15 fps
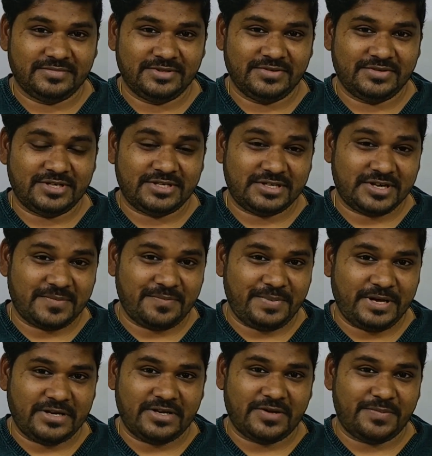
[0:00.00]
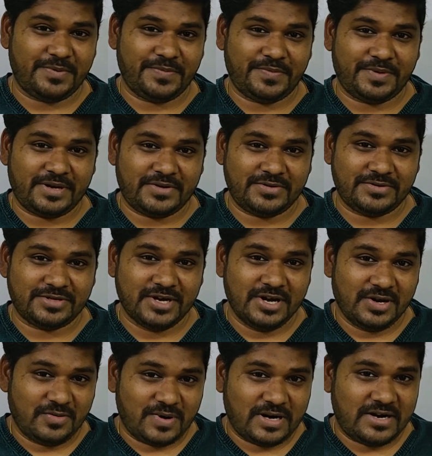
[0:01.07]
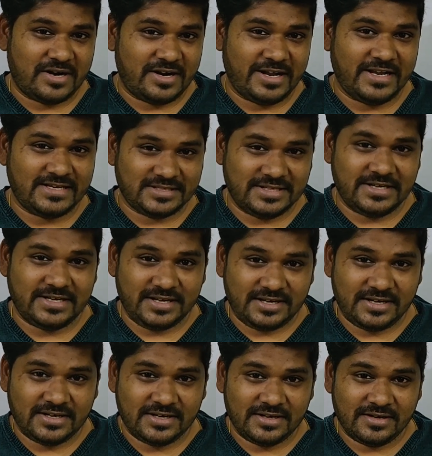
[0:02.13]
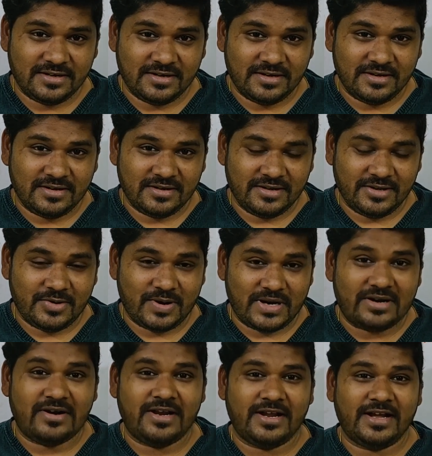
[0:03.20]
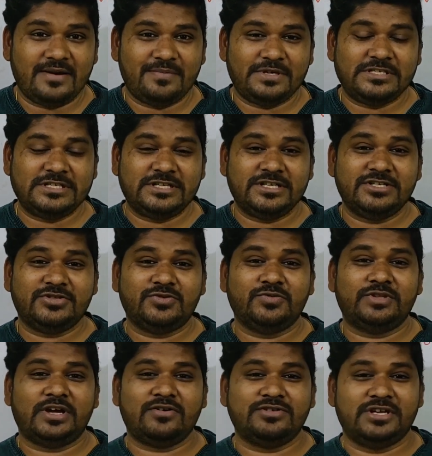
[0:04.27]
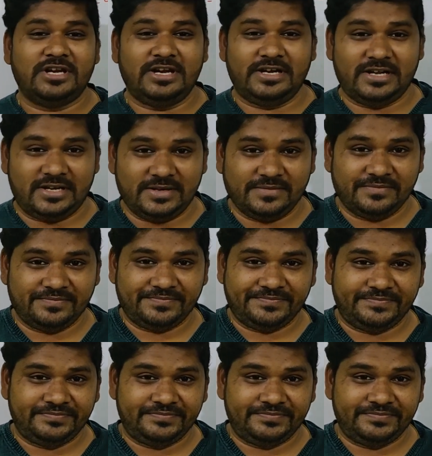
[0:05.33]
You just compare top of your house, water tank is there. Your water tank capacity is 2000 liter.